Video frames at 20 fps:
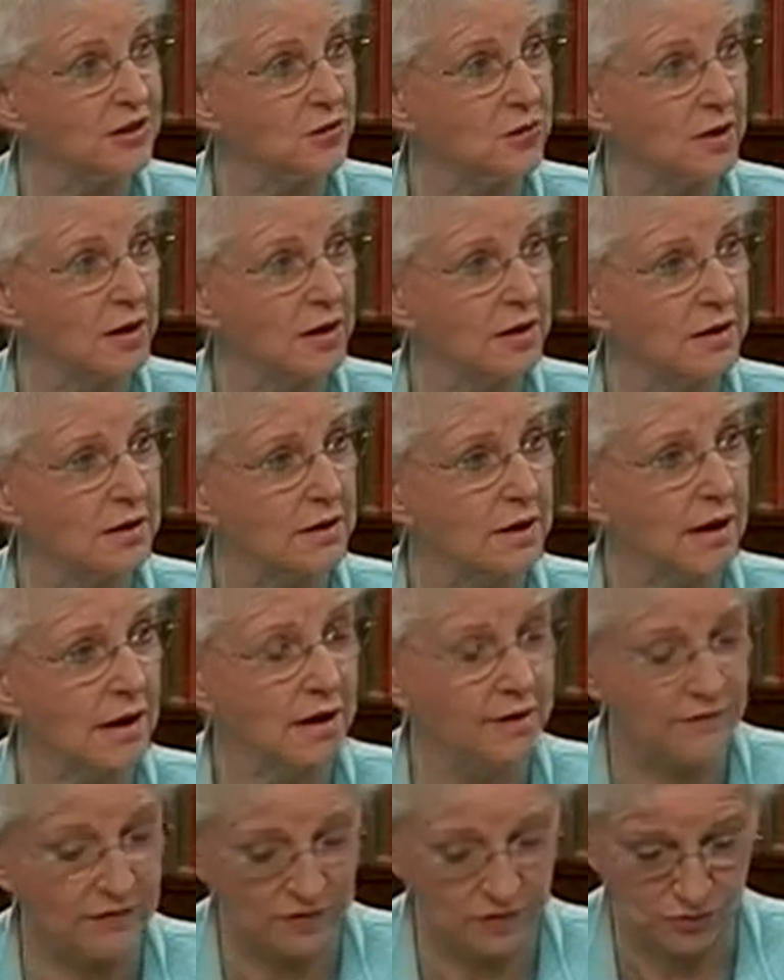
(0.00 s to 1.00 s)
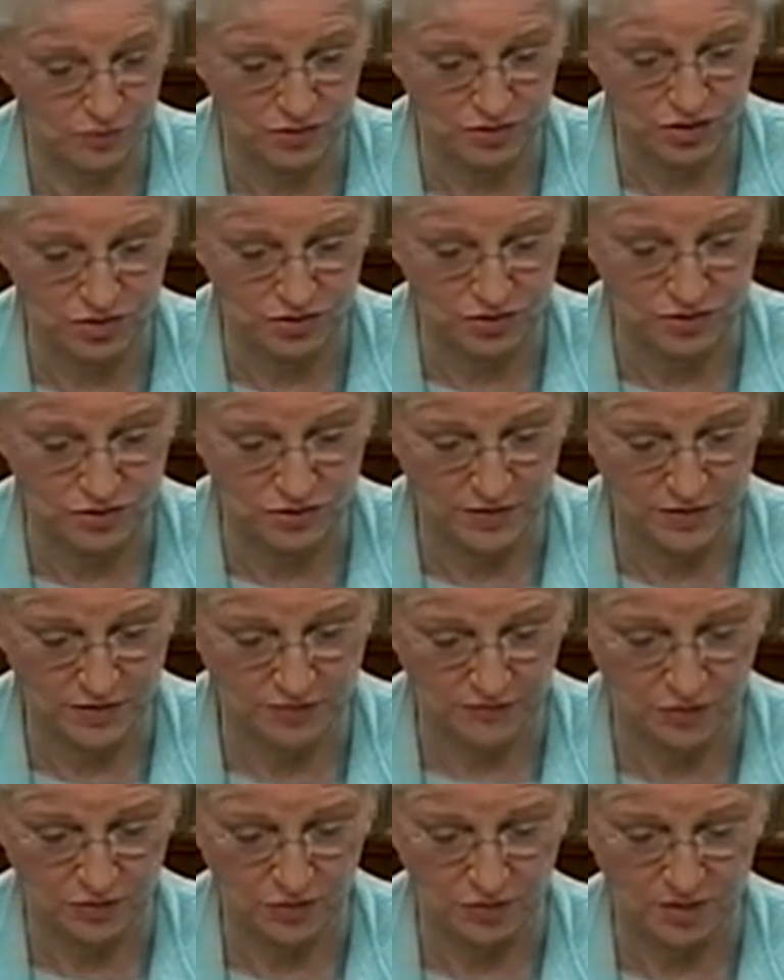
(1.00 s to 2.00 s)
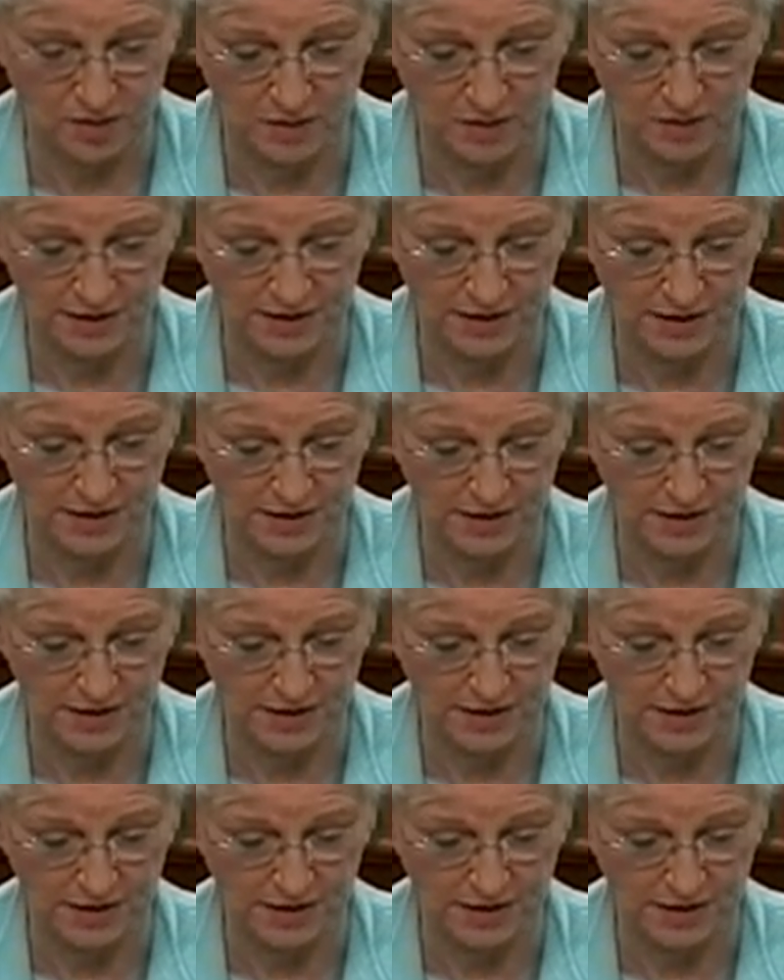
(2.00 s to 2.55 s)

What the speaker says: on? Ivan, would you do that for me, please?